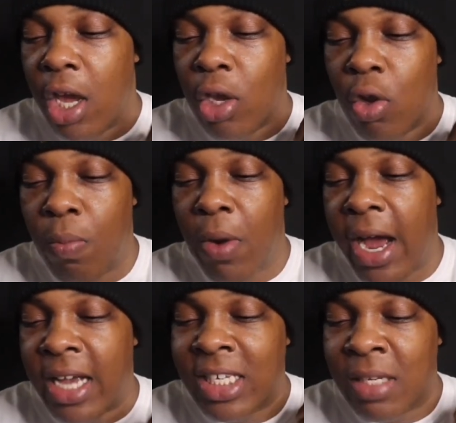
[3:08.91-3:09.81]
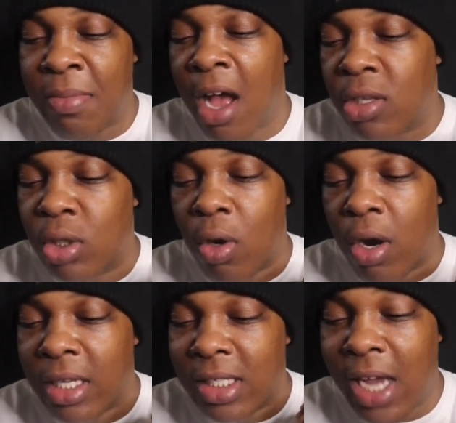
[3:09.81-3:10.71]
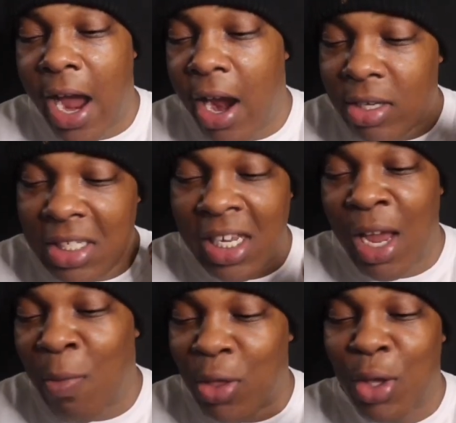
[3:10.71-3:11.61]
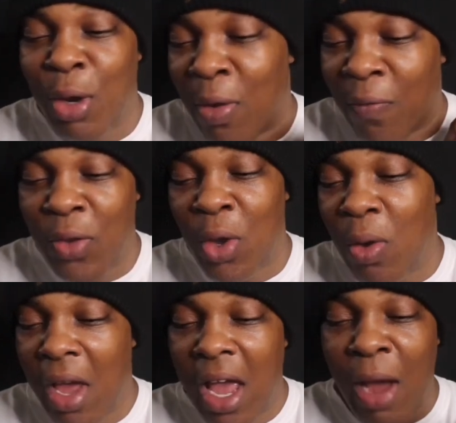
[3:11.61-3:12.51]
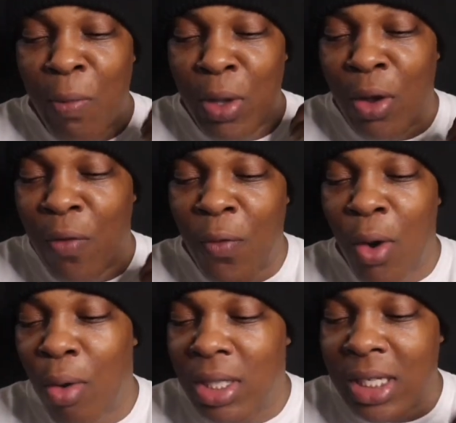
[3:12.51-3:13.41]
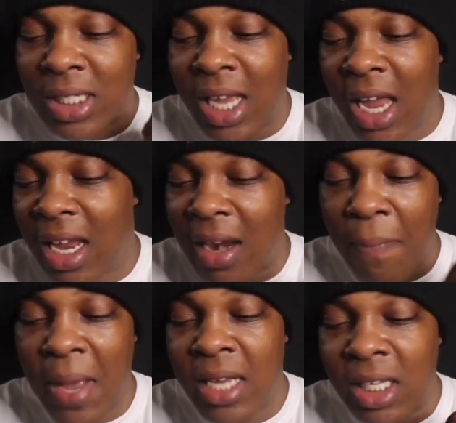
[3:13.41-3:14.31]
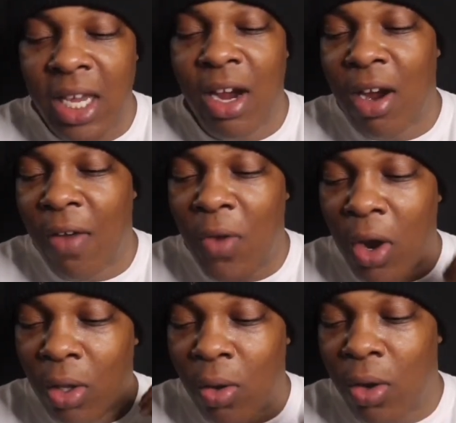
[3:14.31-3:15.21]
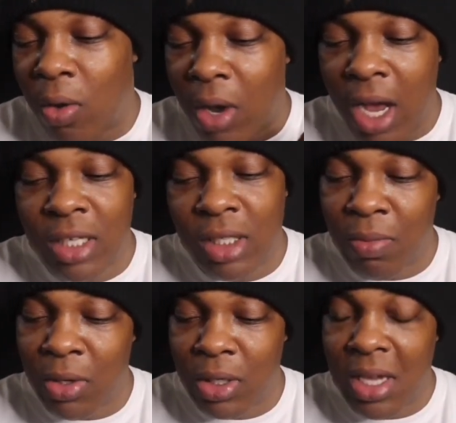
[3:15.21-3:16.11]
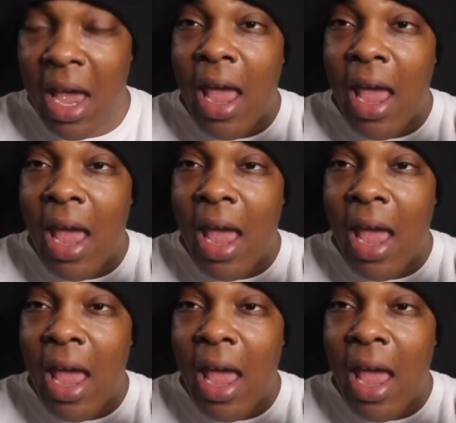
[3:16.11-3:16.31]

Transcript: You brought a smile to our entire team with your review. And we look forward to taking the best care of our loyal customers.